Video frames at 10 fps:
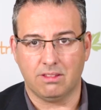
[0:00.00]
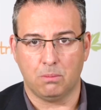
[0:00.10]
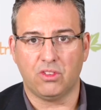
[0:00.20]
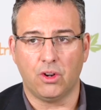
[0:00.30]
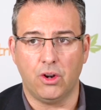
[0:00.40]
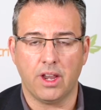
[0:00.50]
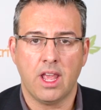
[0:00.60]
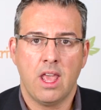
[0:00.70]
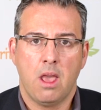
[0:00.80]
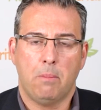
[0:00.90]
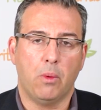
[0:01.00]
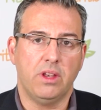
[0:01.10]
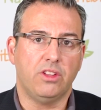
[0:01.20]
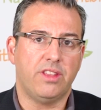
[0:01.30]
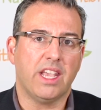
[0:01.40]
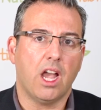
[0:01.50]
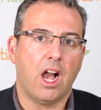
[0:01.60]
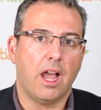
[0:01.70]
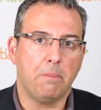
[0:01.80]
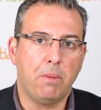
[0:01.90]
That's absurd. But when you take a
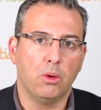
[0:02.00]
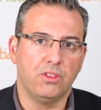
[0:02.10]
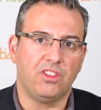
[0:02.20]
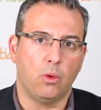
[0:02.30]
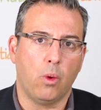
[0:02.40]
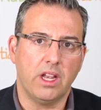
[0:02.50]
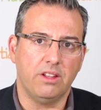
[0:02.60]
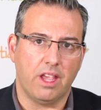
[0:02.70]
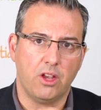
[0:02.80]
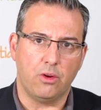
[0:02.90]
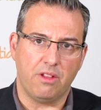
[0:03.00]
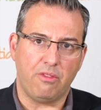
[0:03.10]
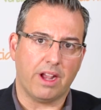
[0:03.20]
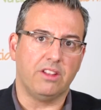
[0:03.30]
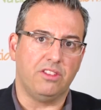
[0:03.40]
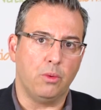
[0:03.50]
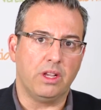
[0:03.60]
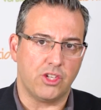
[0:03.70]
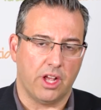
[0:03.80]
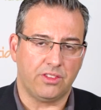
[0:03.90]
high potency one a day, you're in effect
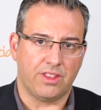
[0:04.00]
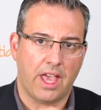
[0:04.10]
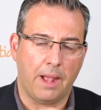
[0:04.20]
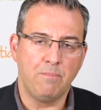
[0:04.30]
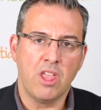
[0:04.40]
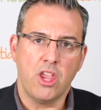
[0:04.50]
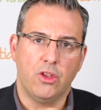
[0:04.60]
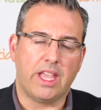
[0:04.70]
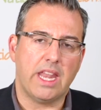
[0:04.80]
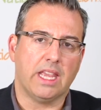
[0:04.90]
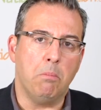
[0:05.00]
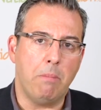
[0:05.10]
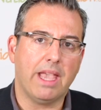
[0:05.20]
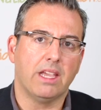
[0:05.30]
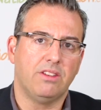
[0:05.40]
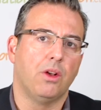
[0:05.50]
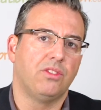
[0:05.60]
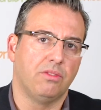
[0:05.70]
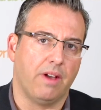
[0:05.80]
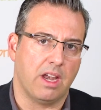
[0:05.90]
doing just that. You're getting a mega
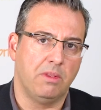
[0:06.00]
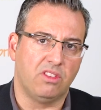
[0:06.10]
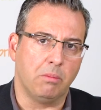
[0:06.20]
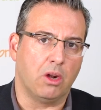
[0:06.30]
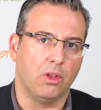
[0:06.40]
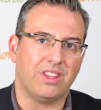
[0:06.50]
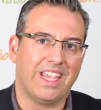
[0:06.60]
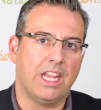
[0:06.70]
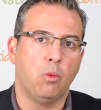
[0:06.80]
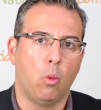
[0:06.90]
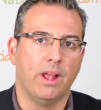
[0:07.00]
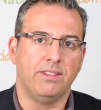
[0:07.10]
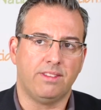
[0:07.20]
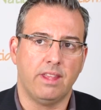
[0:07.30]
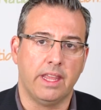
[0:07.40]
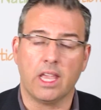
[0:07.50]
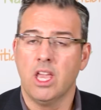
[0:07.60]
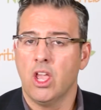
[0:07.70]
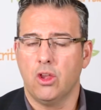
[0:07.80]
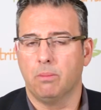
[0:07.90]
dose of vitamins and minerals in one sitting.
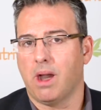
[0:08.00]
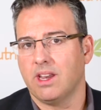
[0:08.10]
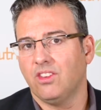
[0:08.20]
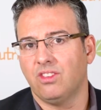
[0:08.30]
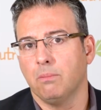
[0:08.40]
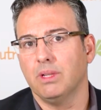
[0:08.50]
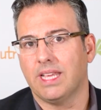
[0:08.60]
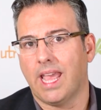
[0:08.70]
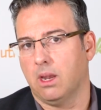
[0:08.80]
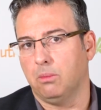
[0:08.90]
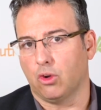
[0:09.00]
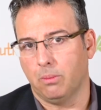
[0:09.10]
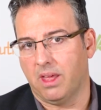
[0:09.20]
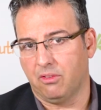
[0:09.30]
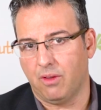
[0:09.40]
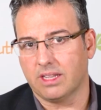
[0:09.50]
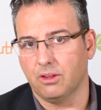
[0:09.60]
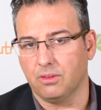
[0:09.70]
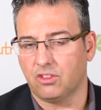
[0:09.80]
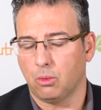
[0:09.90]
Your body simply can't absorb that
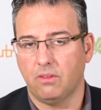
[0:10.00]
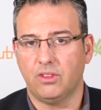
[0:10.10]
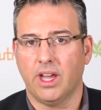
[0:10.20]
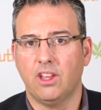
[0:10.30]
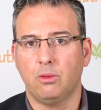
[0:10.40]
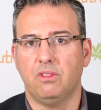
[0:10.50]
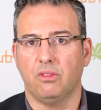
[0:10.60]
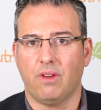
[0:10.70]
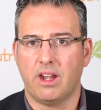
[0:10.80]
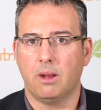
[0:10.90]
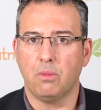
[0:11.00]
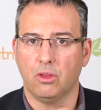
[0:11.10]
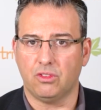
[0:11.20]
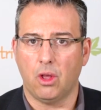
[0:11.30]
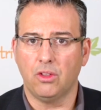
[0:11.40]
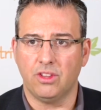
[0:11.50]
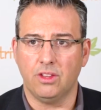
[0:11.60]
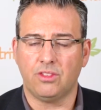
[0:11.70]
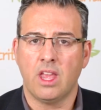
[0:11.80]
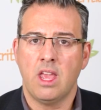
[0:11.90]
effectively. So what we've done is we've divided up those
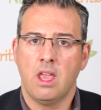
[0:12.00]
doses